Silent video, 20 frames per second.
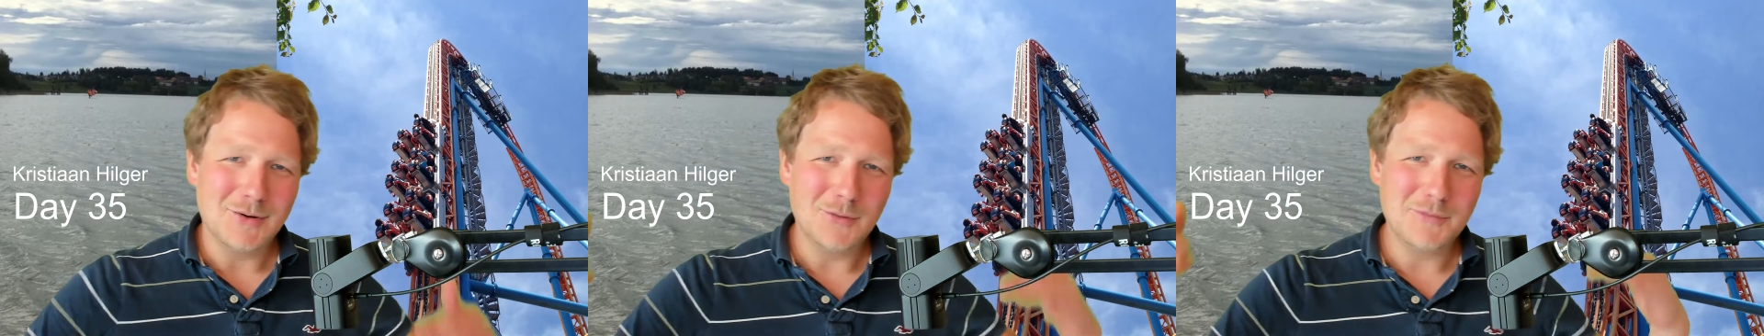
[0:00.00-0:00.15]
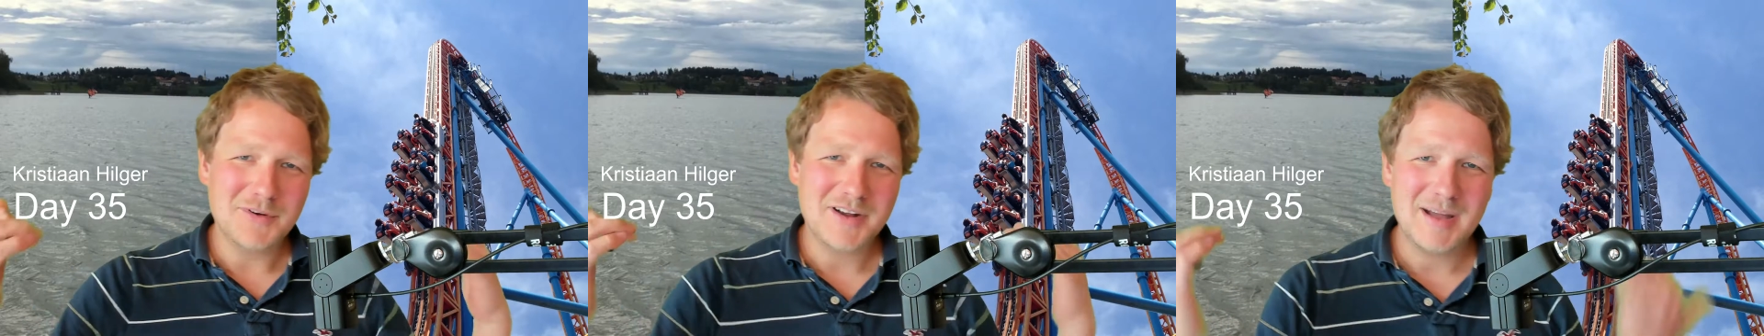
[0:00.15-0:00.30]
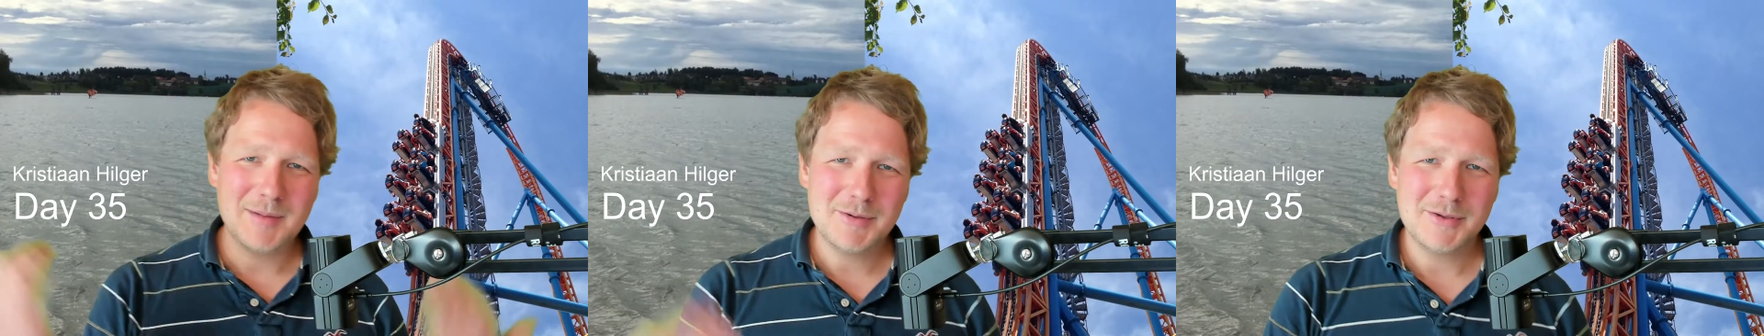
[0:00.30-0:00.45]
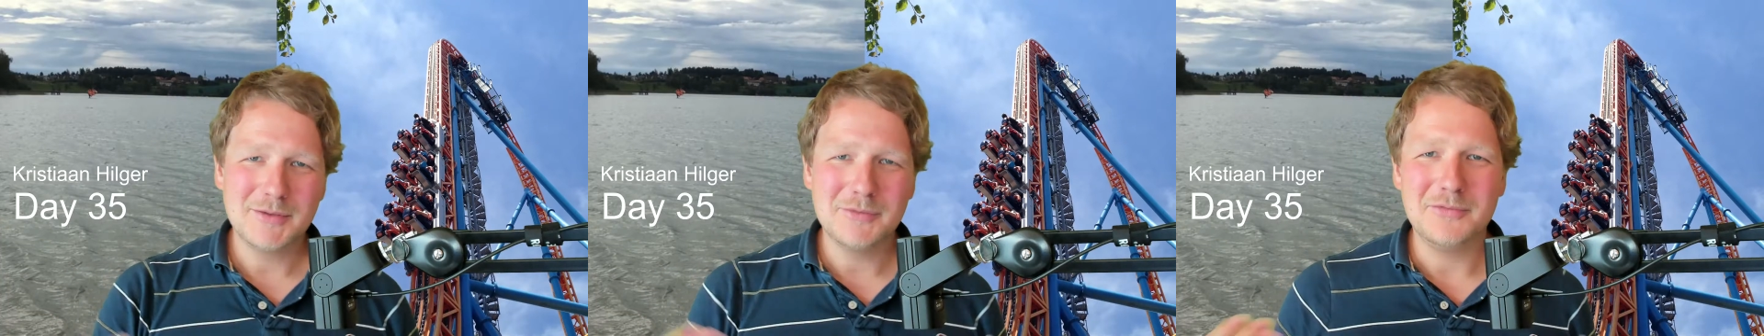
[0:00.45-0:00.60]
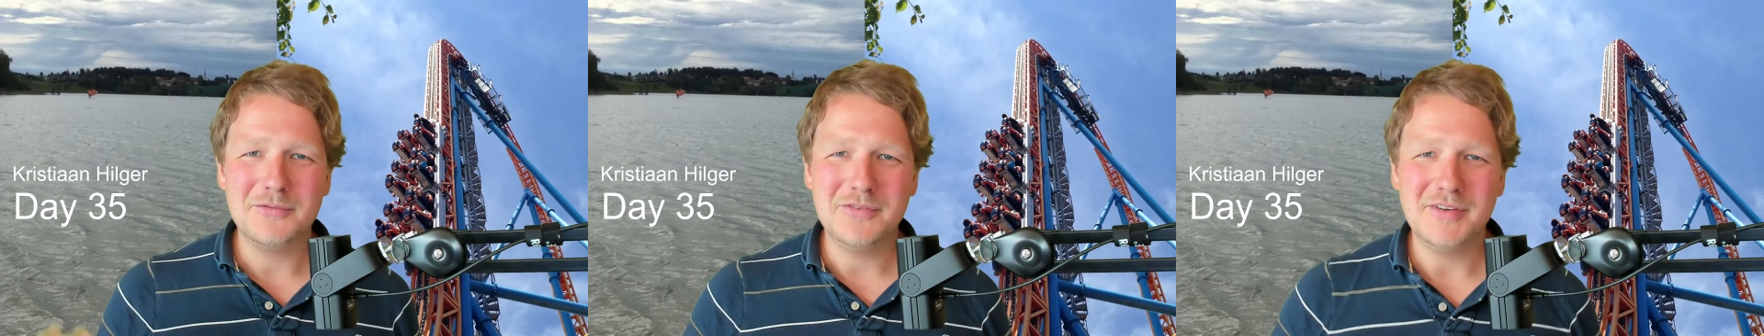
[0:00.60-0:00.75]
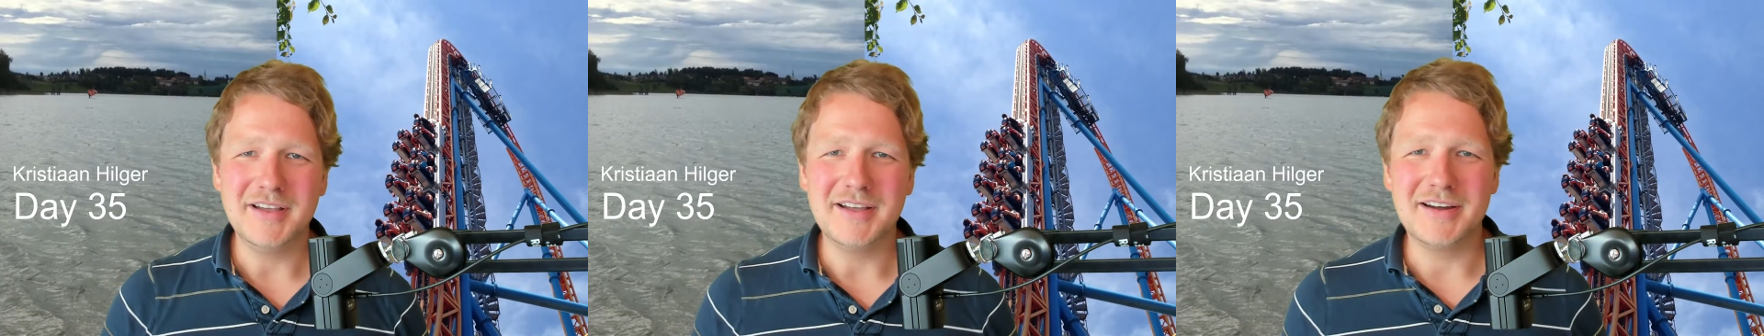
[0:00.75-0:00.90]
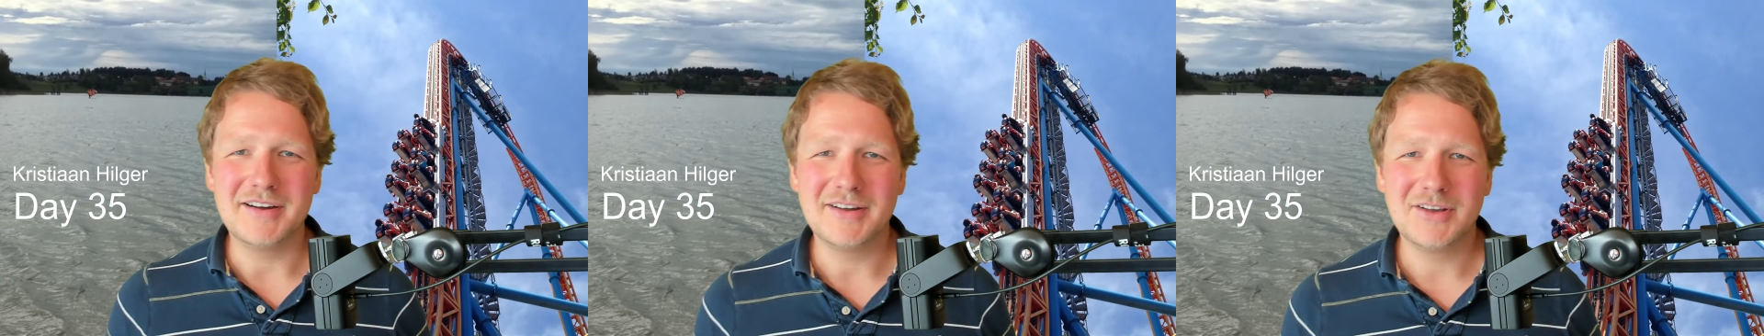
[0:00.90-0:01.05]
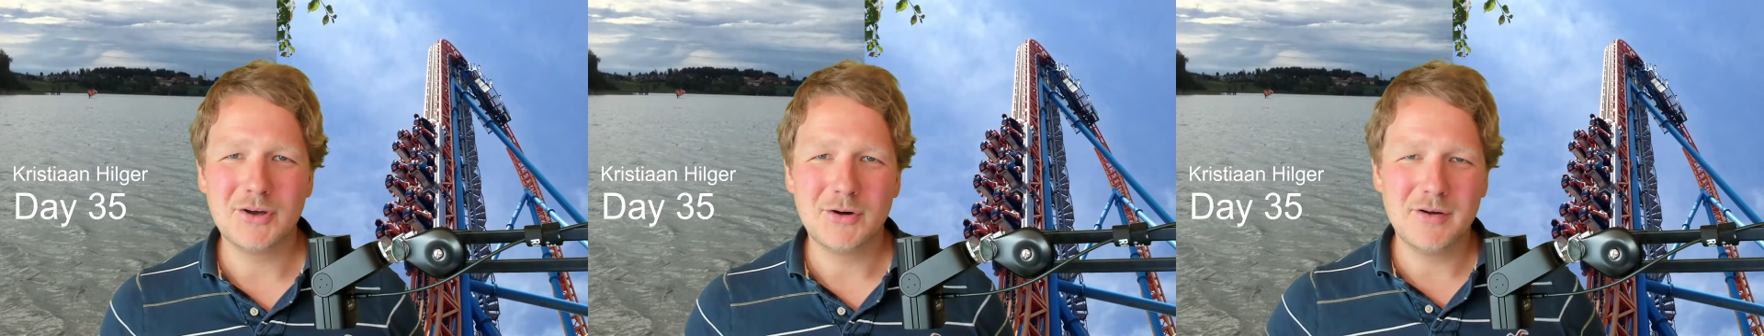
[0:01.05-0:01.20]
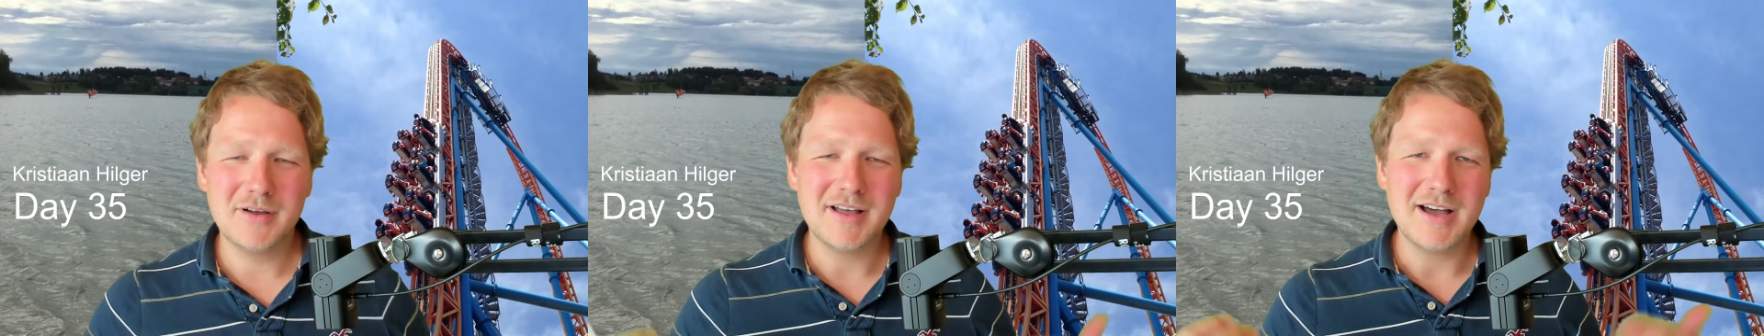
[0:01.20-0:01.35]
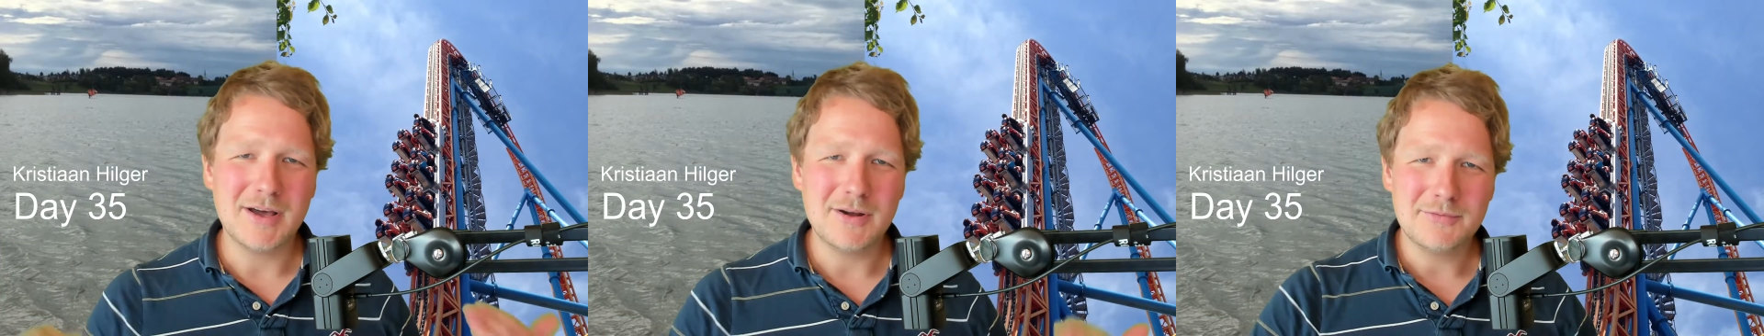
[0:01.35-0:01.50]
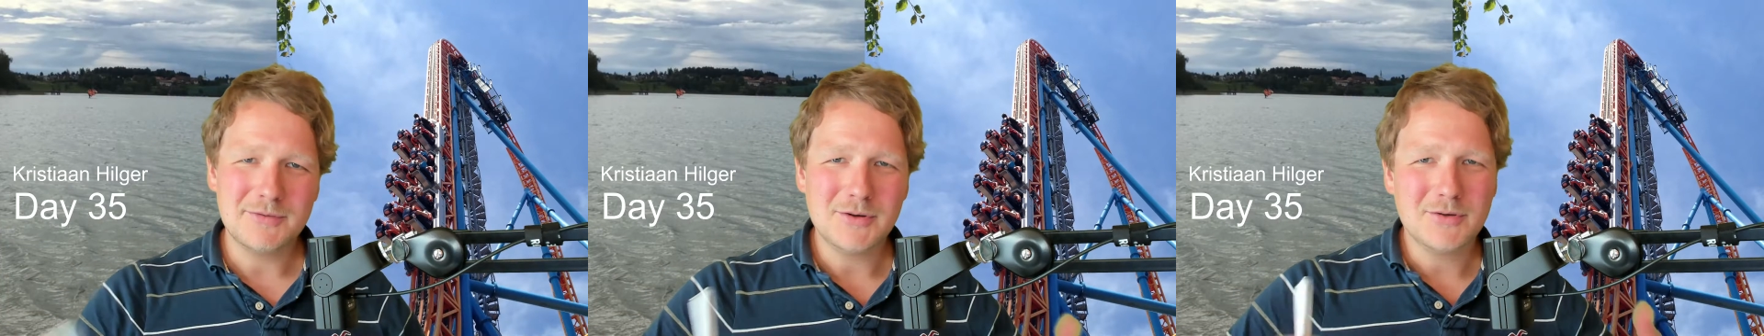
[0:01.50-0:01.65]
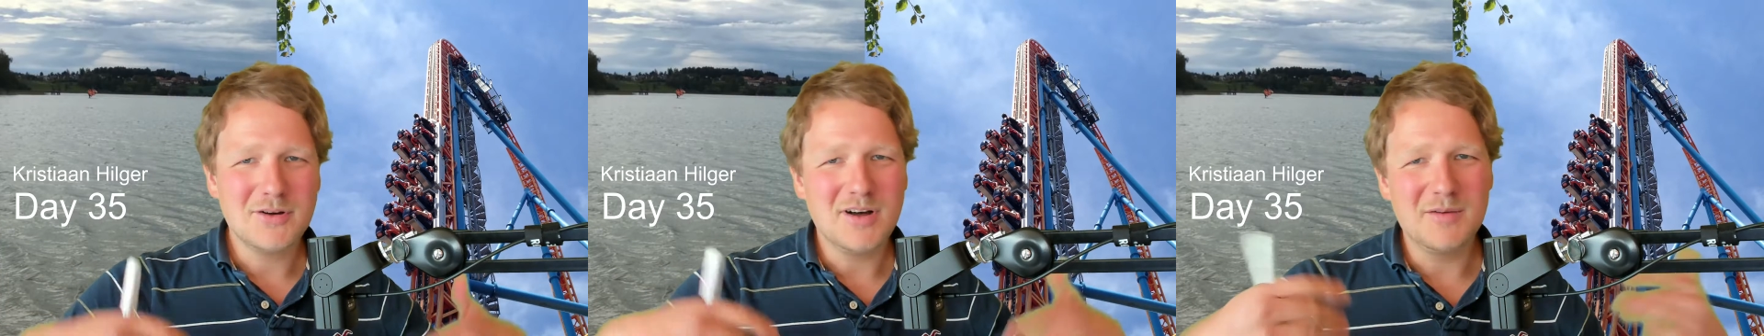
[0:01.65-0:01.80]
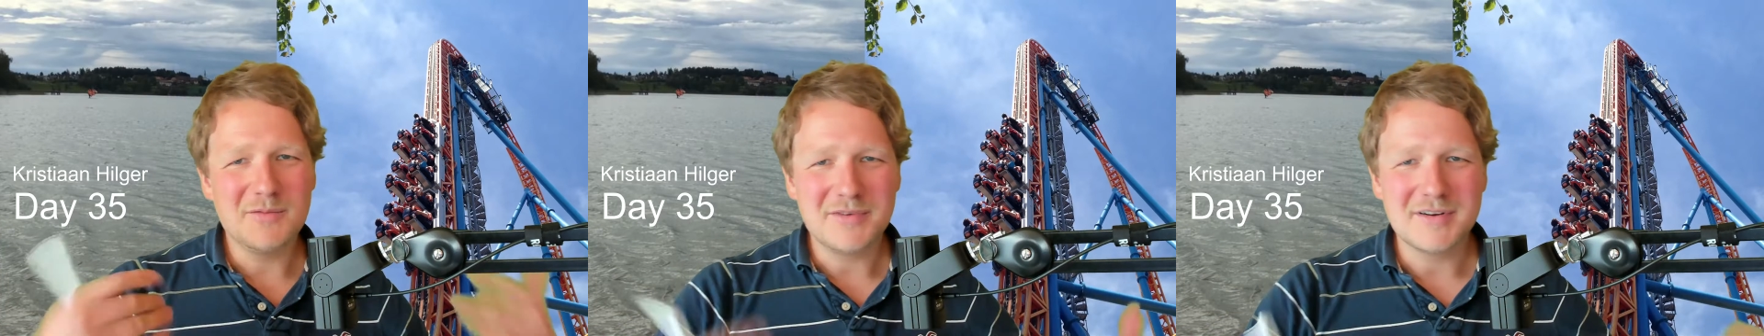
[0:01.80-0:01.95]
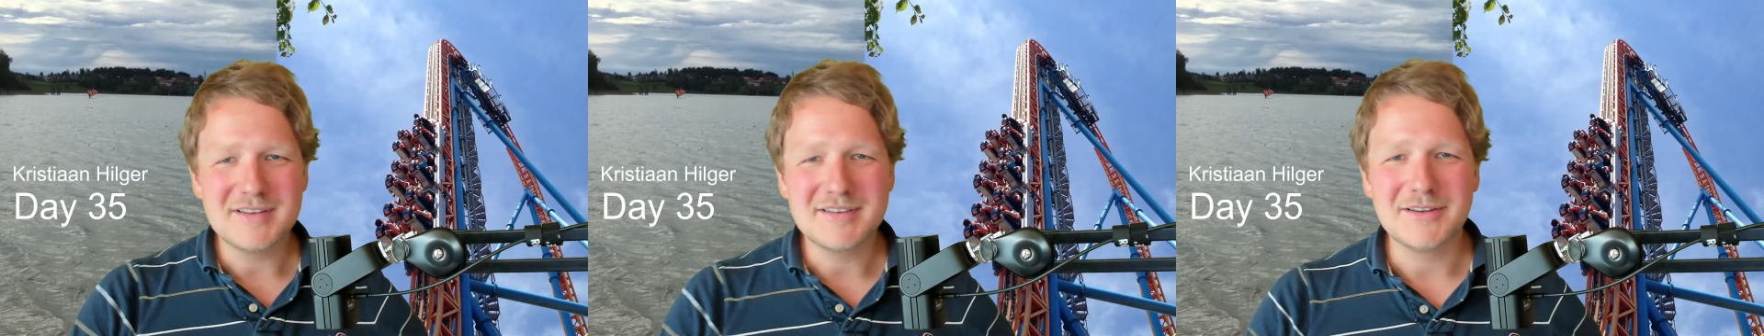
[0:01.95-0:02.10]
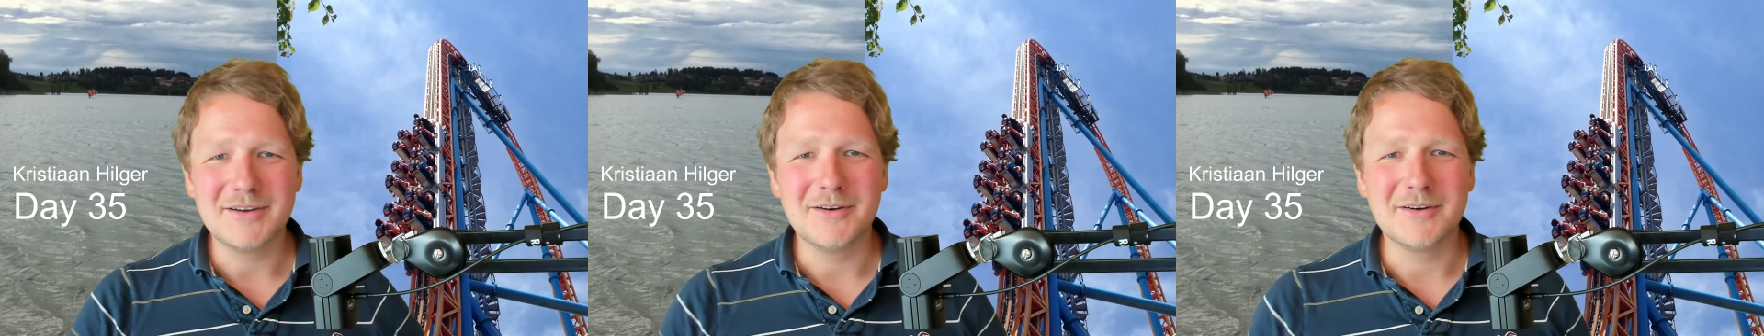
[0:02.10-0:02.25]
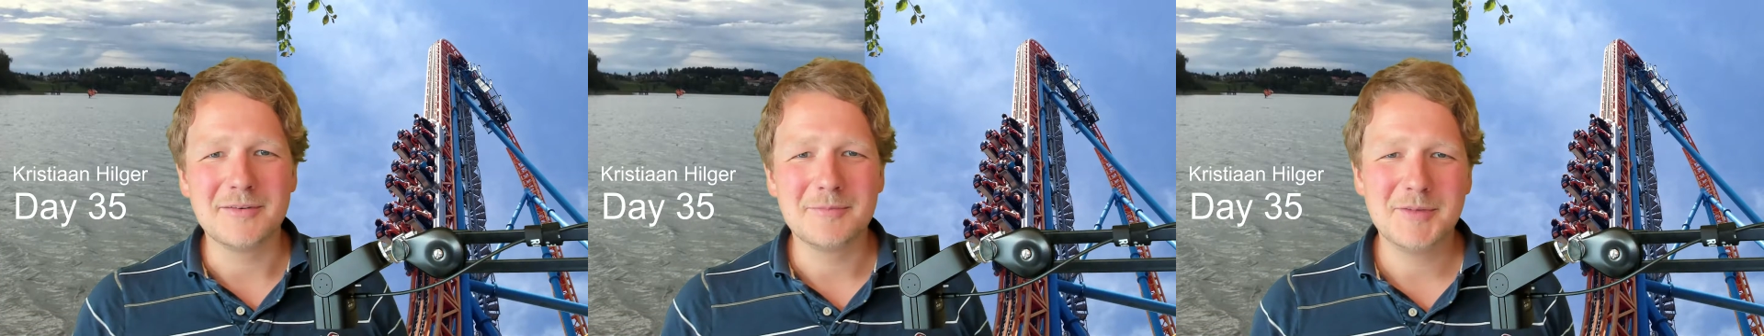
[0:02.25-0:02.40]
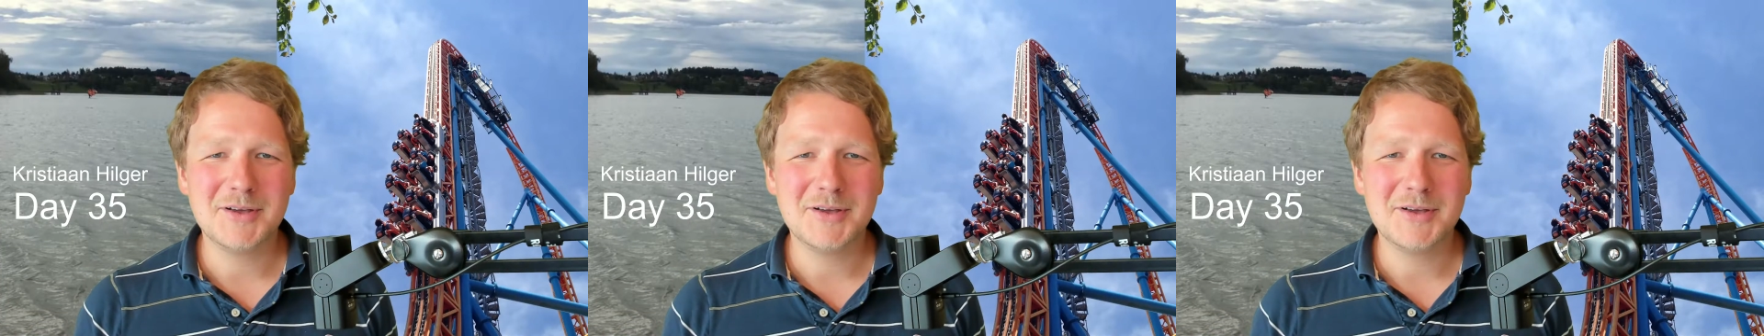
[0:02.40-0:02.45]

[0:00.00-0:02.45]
overcoming your fear, going out of your comfort zone,